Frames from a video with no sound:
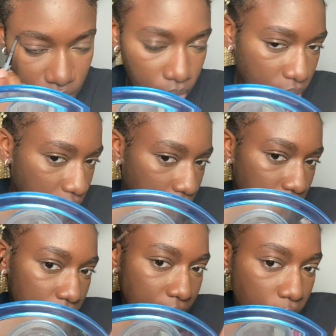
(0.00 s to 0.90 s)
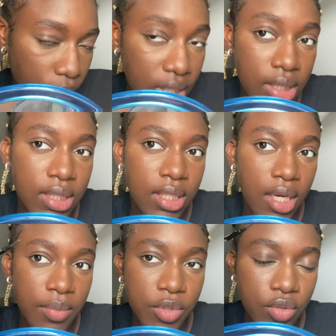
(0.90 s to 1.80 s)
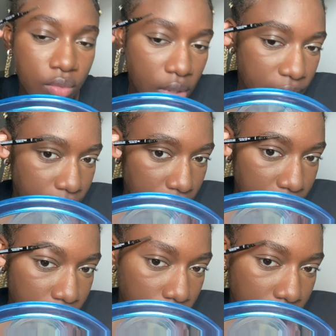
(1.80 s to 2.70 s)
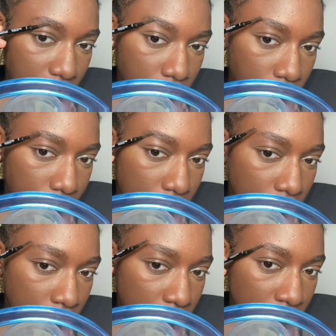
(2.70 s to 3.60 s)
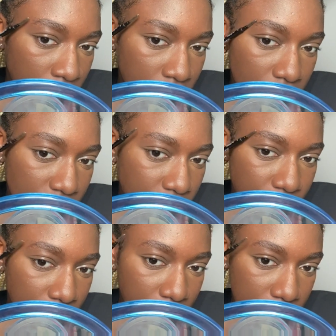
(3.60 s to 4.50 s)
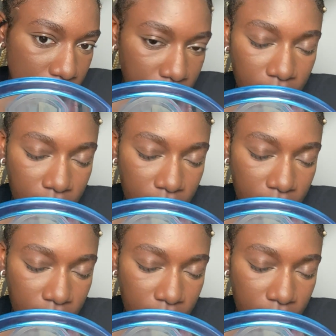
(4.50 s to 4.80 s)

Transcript: double standard, like when it's time to advocate for Black women, it's crickets.